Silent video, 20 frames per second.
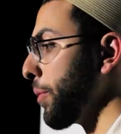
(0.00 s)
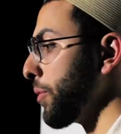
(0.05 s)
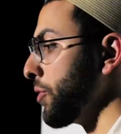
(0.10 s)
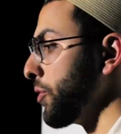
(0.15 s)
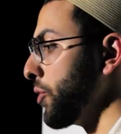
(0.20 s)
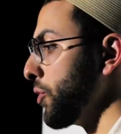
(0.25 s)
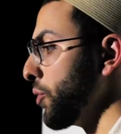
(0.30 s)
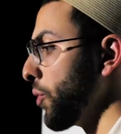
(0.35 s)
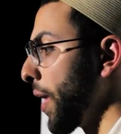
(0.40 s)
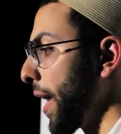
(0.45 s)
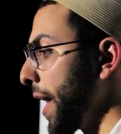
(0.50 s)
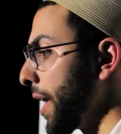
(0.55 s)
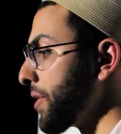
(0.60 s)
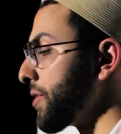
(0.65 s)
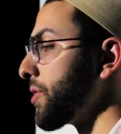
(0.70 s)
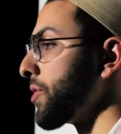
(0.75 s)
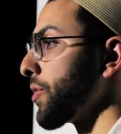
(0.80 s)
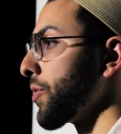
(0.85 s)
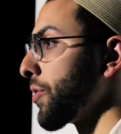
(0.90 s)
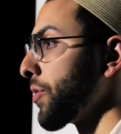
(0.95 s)
able to
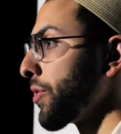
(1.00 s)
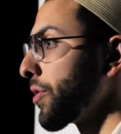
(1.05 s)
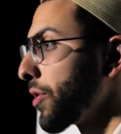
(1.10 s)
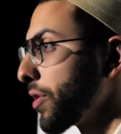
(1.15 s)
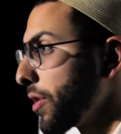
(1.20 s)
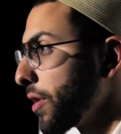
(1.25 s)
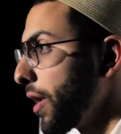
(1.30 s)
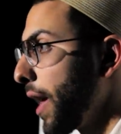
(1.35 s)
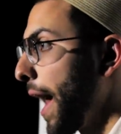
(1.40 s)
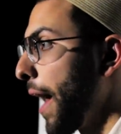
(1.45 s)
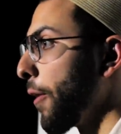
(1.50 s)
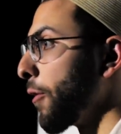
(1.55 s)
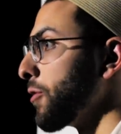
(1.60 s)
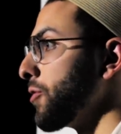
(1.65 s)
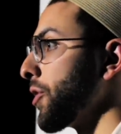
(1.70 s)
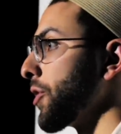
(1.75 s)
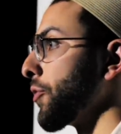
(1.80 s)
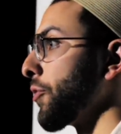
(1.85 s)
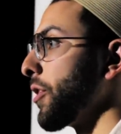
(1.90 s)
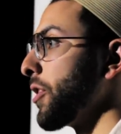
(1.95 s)
answer our
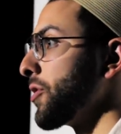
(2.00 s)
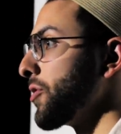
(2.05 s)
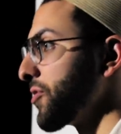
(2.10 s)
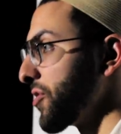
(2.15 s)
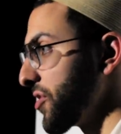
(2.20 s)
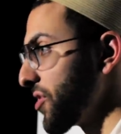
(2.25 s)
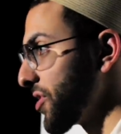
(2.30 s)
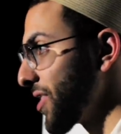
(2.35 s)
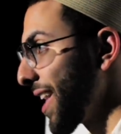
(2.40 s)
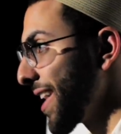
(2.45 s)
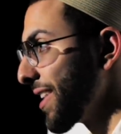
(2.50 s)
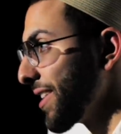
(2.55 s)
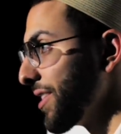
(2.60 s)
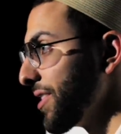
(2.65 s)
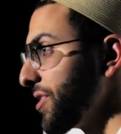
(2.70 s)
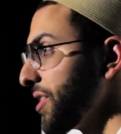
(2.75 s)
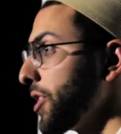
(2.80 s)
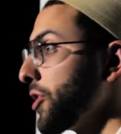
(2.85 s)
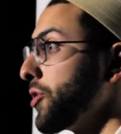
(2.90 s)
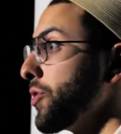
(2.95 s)
generation
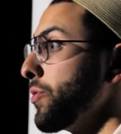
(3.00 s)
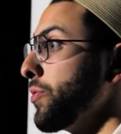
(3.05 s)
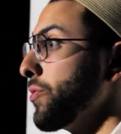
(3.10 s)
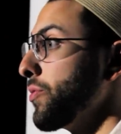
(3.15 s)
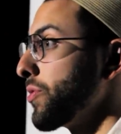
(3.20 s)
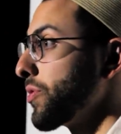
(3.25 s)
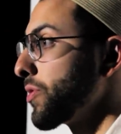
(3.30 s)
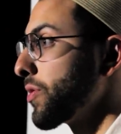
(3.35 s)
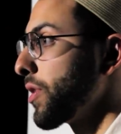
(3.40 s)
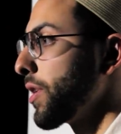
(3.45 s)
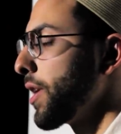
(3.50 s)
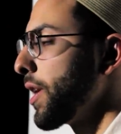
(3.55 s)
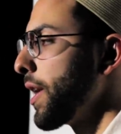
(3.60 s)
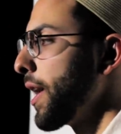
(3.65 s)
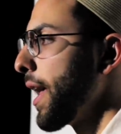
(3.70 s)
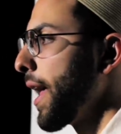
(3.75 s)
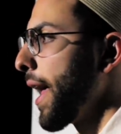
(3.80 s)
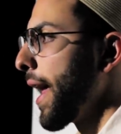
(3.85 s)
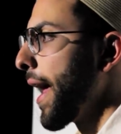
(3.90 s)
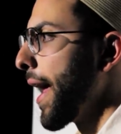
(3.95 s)
society's issues,
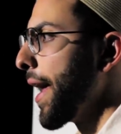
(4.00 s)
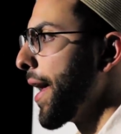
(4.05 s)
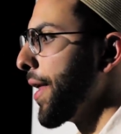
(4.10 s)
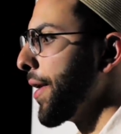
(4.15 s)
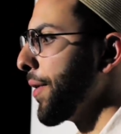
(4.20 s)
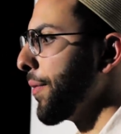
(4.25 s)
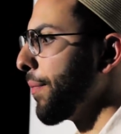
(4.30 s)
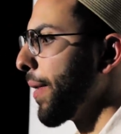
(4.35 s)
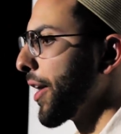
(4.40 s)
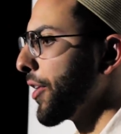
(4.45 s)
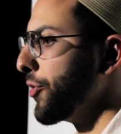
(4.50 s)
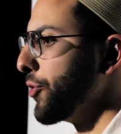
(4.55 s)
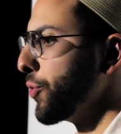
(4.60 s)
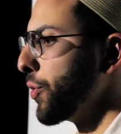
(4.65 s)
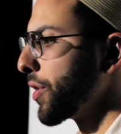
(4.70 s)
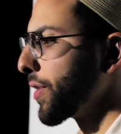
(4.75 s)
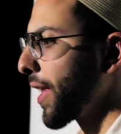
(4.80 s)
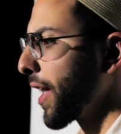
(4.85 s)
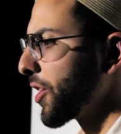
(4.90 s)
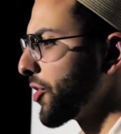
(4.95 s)
and by
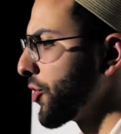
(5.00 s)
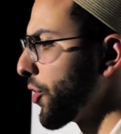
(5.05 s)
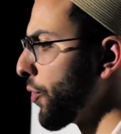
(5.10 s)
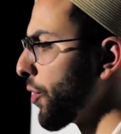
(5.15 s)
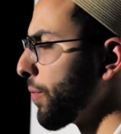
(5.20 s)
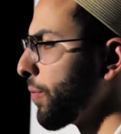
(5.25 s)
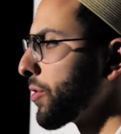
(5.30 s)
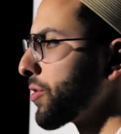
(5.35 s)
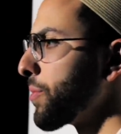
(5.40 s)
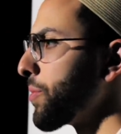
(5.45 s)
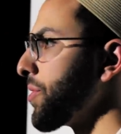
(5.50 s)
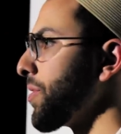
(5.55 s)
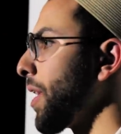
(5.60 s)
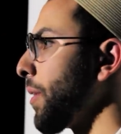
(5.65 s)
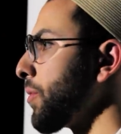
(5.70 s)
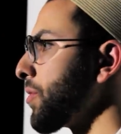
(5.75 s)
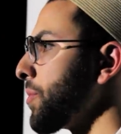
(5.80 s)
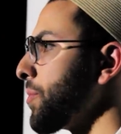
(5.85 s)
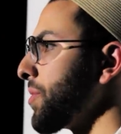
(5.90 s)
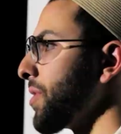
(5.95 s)
doing that, showing Muslims and
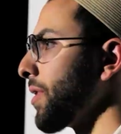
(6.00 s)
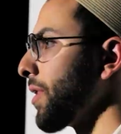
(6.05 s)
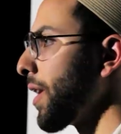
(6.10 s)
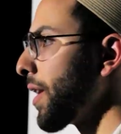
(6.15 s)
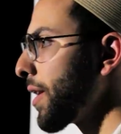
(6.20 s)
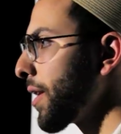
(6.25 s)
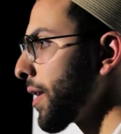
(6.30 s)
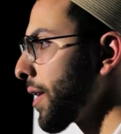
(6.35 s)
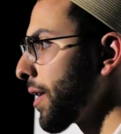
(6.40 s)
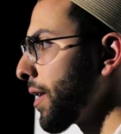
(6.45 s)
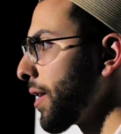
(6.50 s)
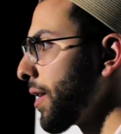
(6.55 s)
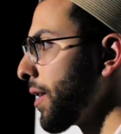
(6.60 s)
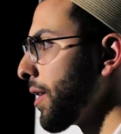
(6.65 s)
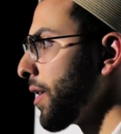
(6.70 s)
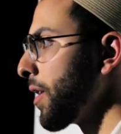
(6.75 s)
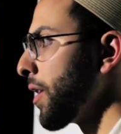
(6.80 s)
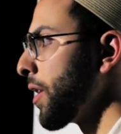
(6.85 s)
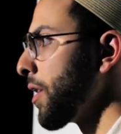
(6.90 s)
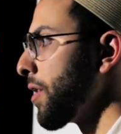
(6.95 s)
non-Muslims alike
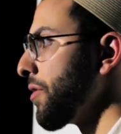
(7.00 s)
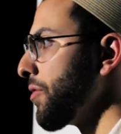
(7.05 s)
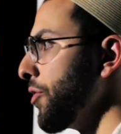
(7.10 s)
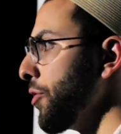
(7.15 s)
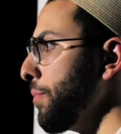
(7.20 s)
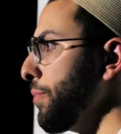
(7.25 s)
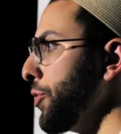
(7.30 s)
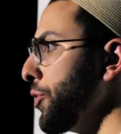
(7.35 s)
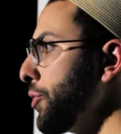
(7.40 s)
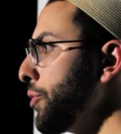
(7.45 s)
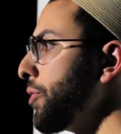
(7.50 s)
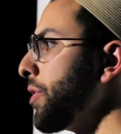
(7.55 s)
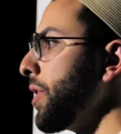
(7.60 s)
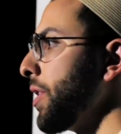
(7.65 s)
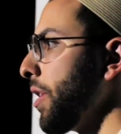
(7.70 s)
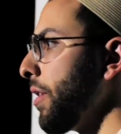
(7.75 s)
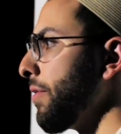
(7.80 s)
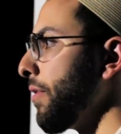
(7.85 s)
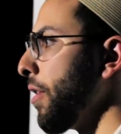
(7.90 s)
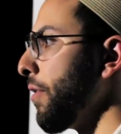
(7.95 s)
the
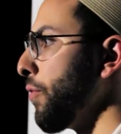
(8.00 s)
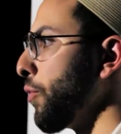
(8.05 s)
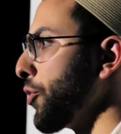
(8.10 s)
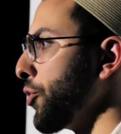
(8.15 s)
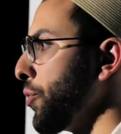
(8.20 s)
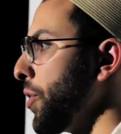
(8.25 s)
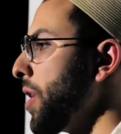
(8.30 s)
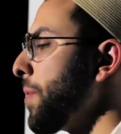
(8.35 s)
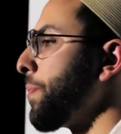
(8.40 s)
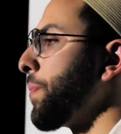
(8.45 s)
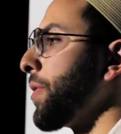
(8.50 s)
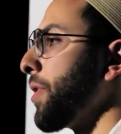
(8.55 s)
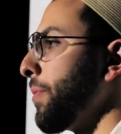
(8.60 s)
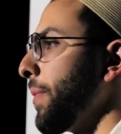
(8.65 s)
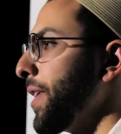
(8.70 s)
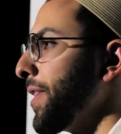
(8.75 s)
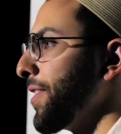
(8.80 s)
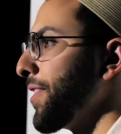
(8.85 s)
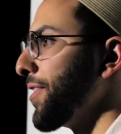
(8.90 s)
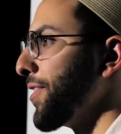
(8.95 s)
beauty of, of when you
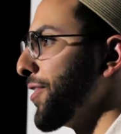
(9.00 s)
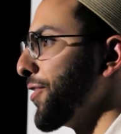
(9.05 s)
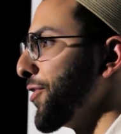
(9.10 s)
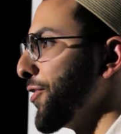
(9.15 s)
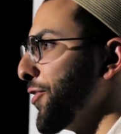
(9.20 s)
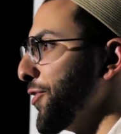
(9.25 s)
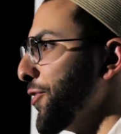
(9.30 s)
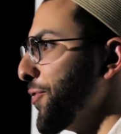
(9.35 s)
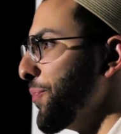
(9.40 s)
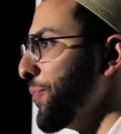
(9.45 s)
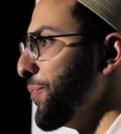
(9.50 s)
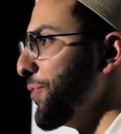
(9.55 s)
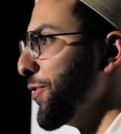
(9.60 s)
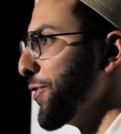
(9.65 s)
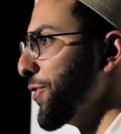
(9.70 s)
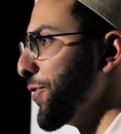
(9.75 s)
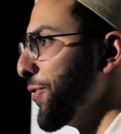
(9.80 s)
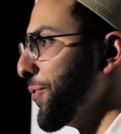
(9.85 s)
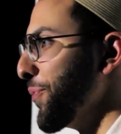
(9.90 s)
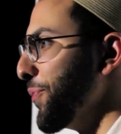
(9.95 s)
implement the, the,
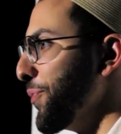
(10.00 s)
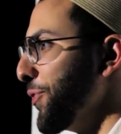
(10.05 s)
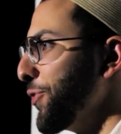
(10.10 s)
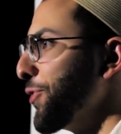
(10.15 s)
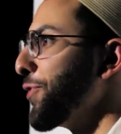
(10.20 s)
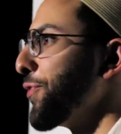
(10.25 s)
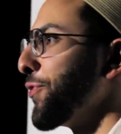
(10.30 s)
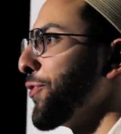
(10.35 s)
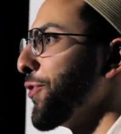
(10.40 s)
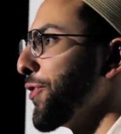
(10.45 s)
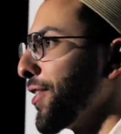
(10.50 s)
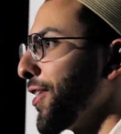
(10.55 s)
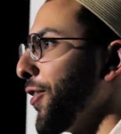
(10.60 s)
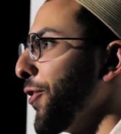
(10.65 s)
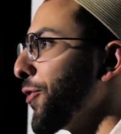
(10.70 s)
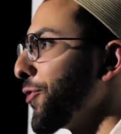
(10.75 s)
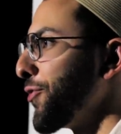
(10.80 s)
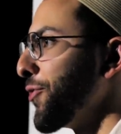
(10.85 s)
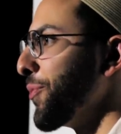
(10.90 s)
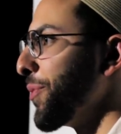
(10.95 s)
the, the, beautiful and
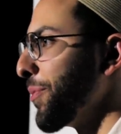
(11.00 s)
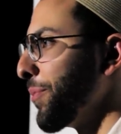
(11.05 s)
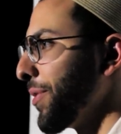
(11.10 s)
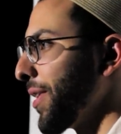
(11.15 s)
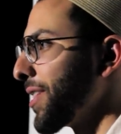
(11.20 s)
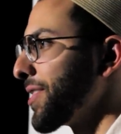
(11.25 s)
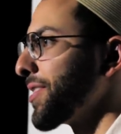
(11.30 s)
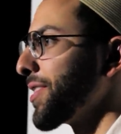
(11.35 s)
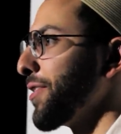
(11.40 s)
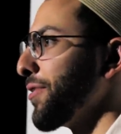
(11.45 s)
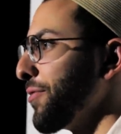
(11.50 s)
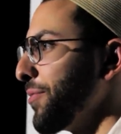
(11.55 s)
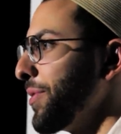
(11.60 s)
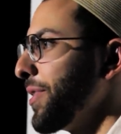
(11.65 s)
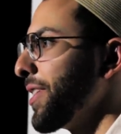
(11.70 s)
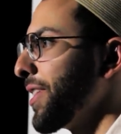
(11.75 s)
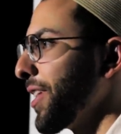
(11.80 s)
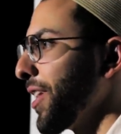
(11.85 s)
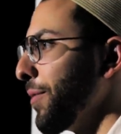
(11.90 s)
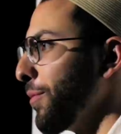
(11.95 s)
ultimate blessing of
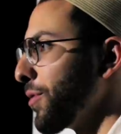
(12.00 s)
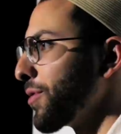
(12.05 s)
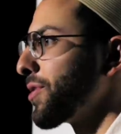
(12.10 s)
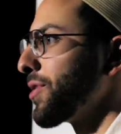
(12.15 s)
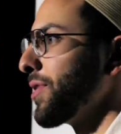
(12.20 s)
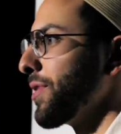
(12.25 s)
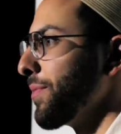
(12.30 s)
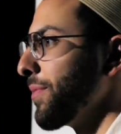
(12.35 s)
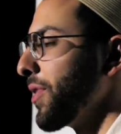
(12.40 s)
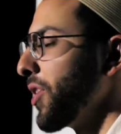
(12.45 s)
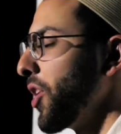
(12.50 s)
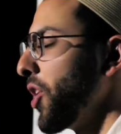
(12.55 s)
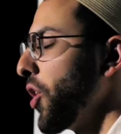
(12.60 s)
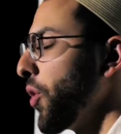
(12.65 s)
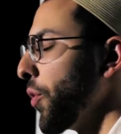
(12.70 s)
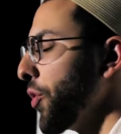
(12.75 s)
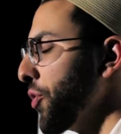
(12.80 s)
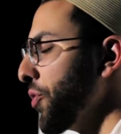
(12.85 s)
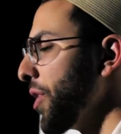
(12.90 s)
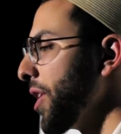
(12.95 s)
being a Muslim,
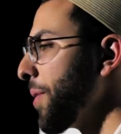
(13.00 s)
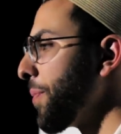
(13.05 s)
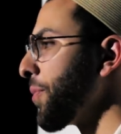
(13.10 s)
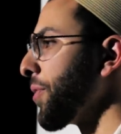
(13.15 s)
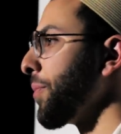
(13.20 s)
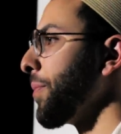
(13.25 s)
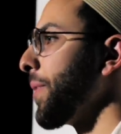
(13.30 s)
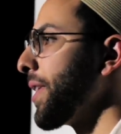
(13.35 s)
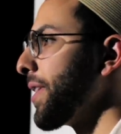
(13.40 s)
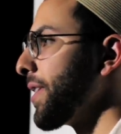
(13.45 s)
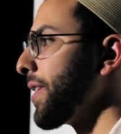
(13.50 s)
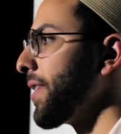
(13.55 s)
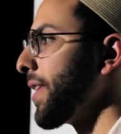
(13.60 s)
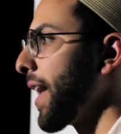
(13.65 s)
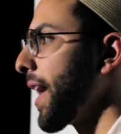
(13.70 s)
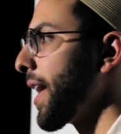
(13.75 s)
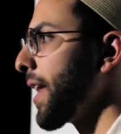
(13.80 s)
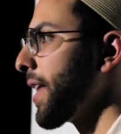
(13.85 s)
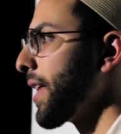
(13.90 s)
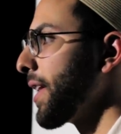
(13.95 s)
when you implement
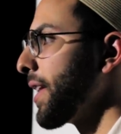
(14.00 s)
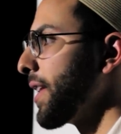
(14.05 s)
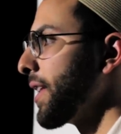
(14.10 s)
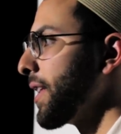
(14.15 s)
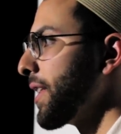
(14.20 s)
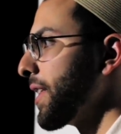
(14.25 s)
that,